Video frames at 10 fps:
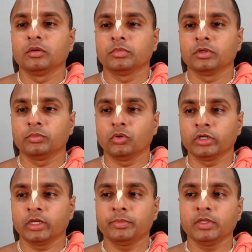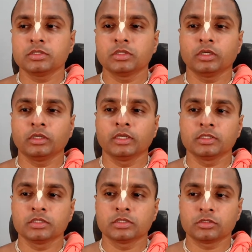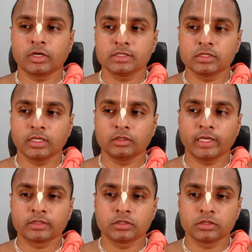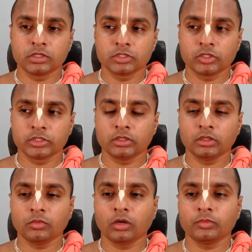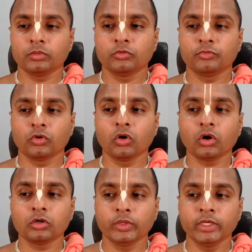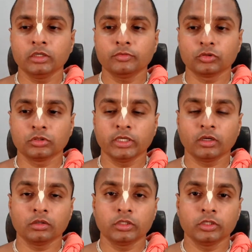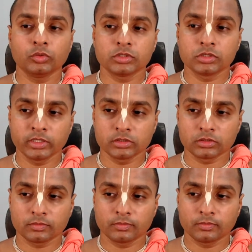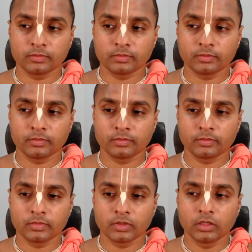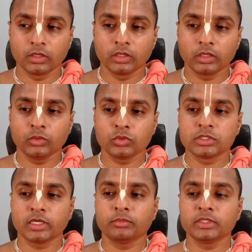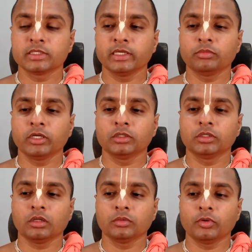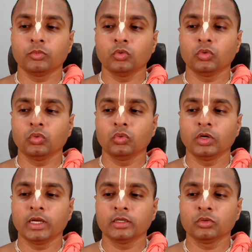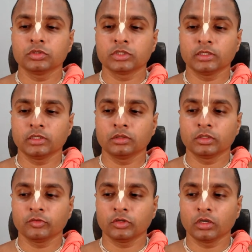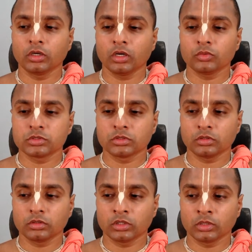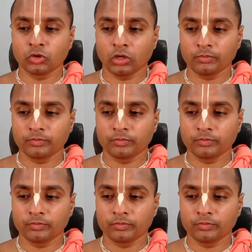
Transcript: Purport. It appears that in his transcendental ecstasy, Sri Chaitanya Mahaprabhu forgot to eat for 3 continuous days. He was then misled by Nityananda Prabhu, who said that the river Ganga was the Yamuna.